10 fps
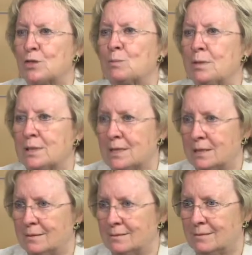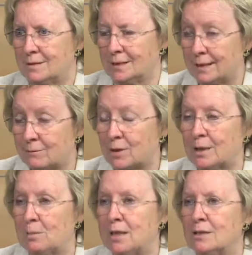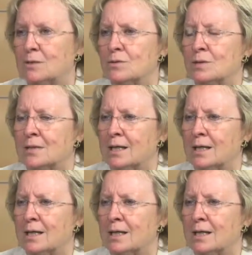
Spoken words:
is busy delivering meals.